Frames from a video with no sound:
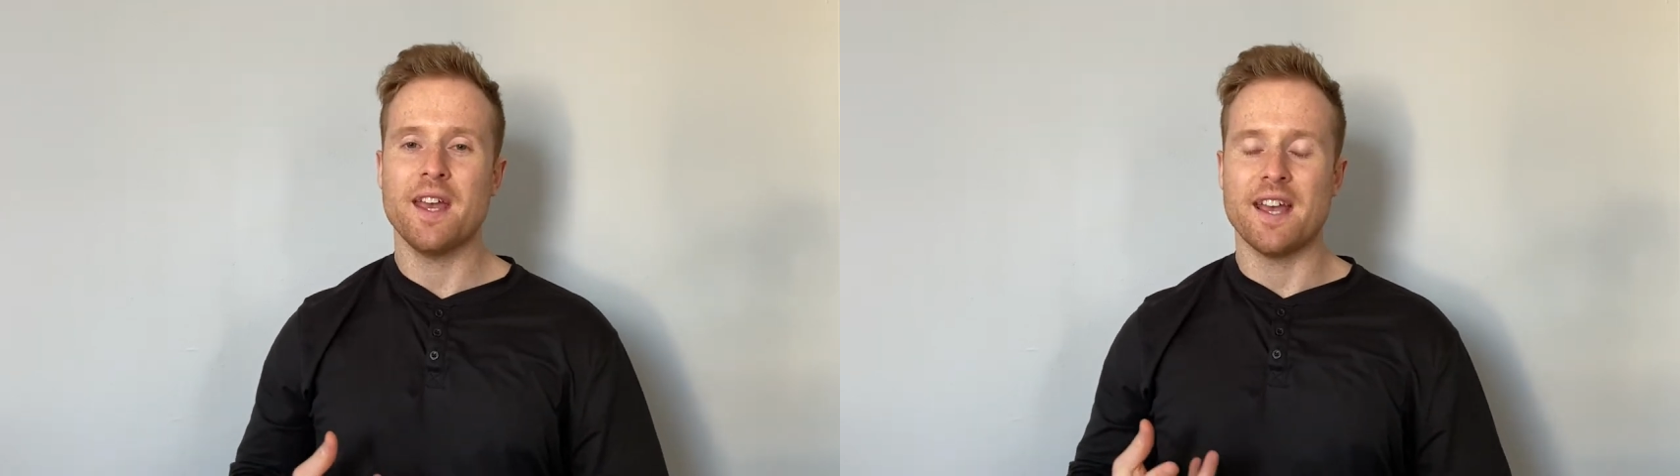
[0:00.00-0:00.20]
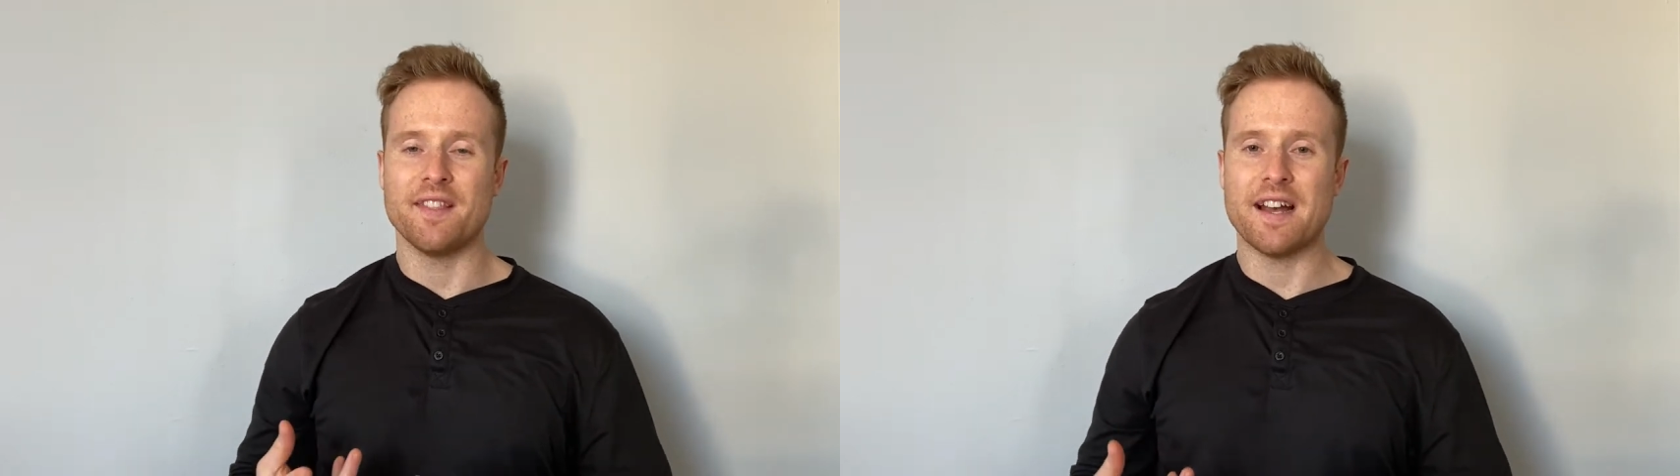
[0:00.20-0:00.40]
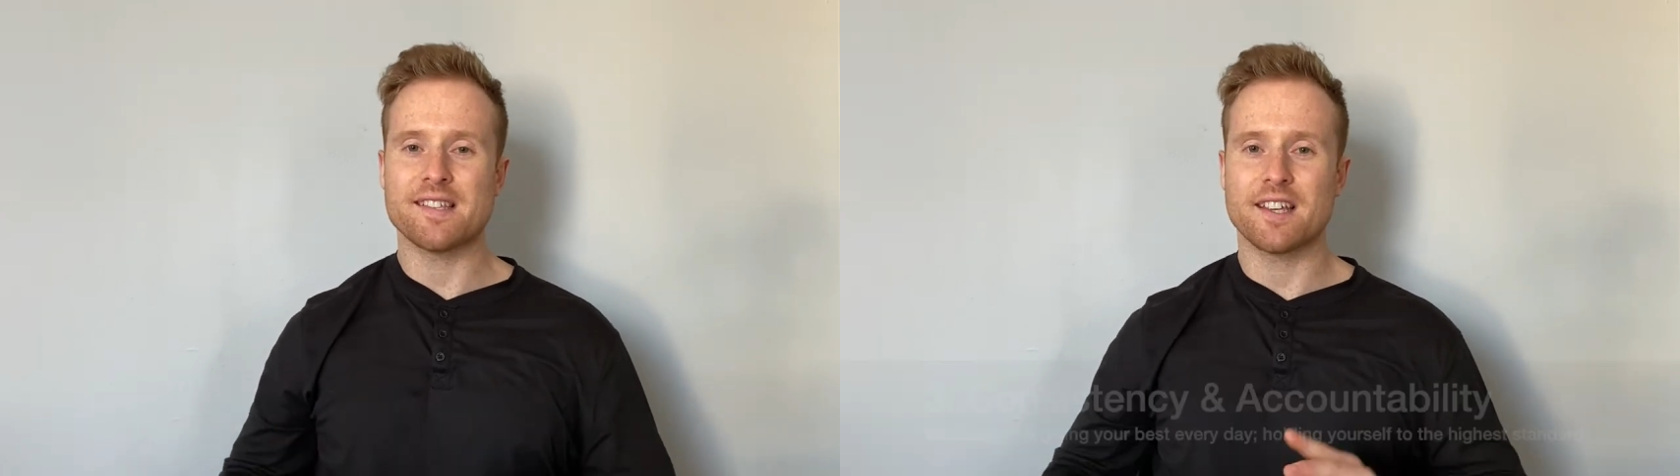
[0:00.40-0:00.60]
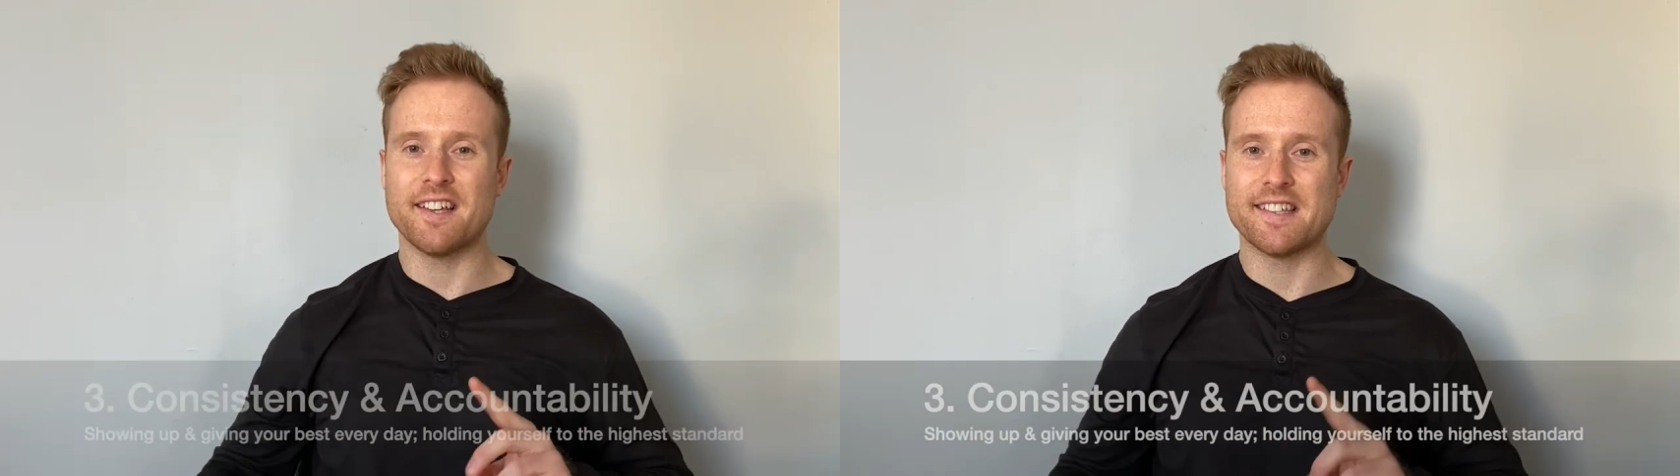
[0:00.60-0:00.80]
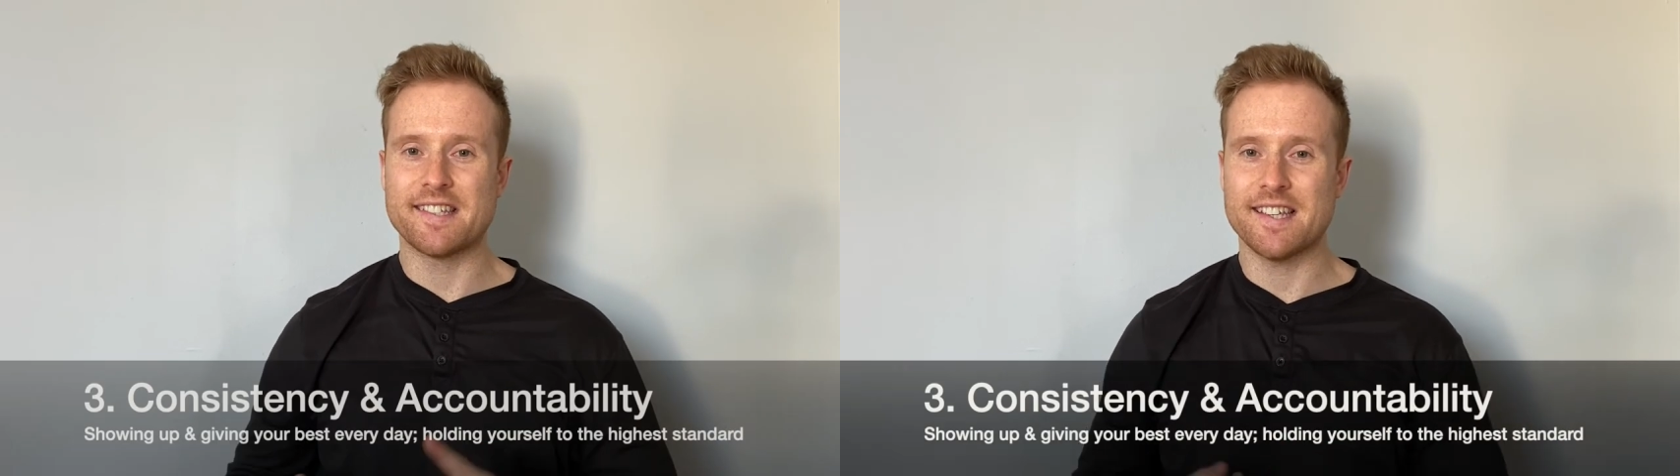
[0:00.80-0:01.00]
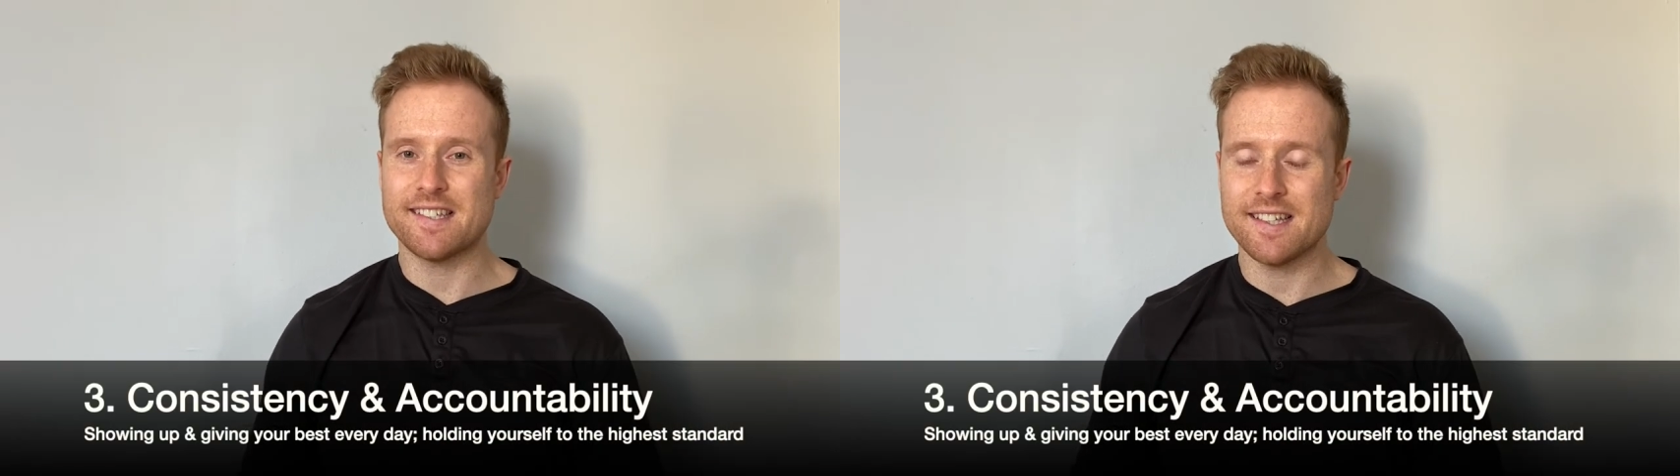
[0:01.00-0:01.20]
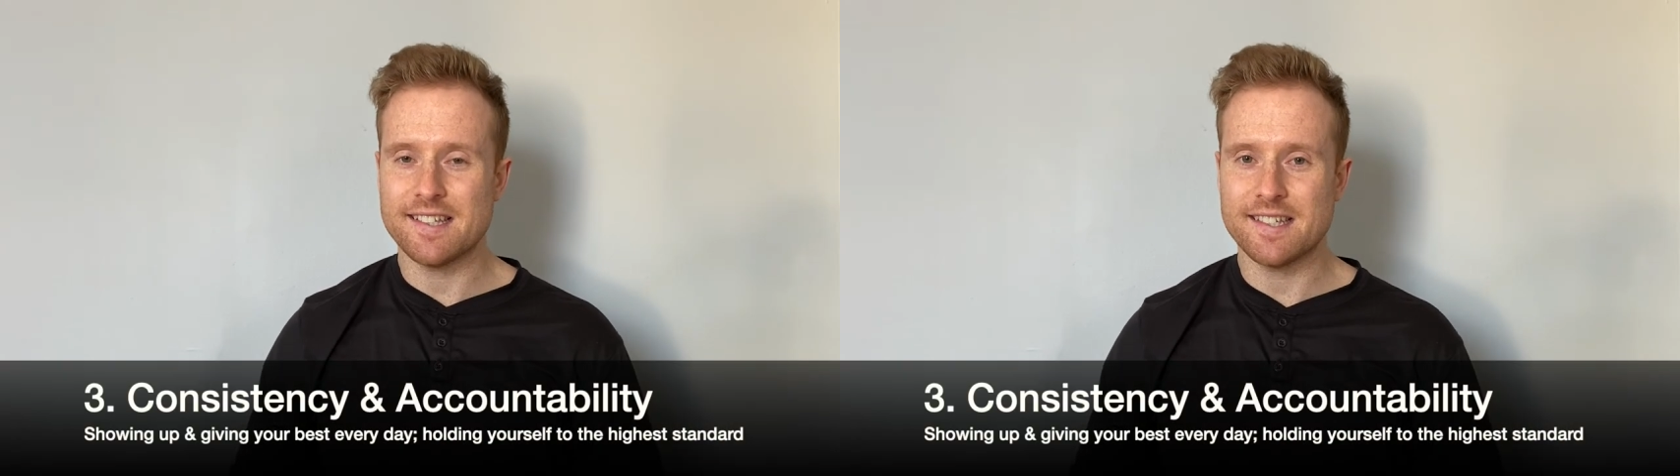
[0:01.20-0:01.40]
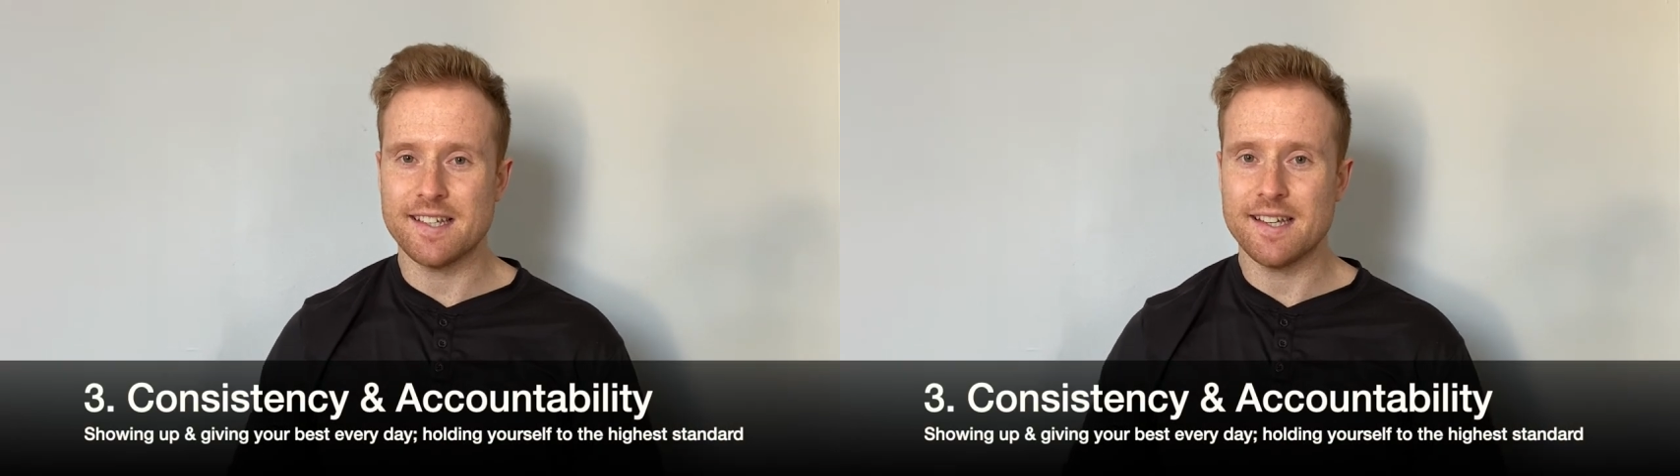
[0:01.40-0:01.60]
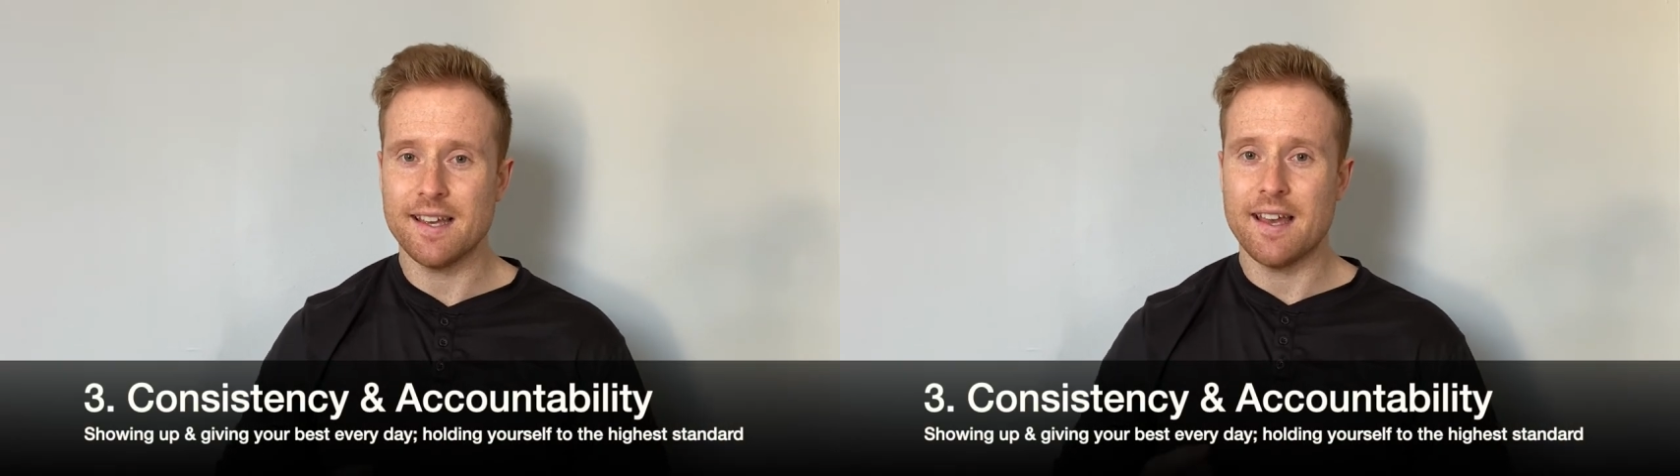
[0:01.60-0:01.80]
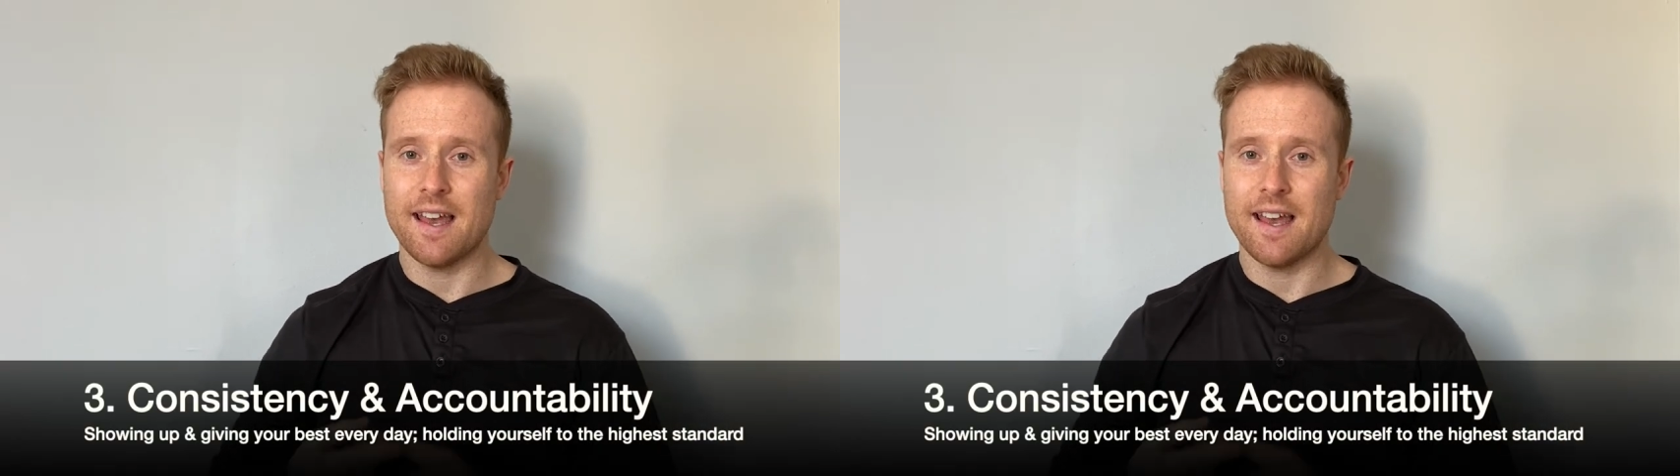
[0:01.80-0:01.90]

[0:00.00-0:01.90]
and that's consistency